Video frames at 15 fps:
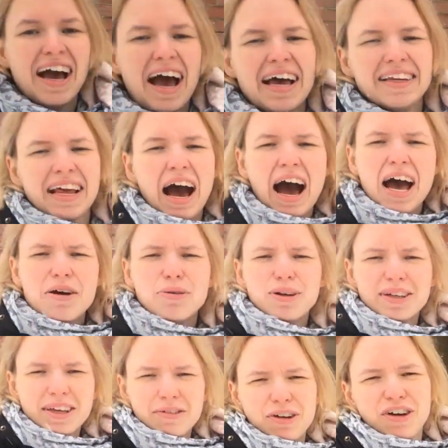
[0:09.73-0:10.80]
and I will
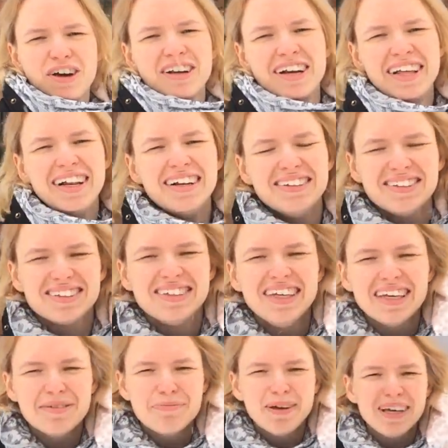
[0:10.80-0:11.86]
give you a little
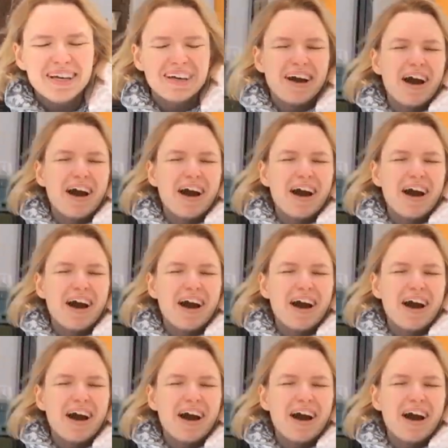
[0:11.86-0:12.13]
sneak peek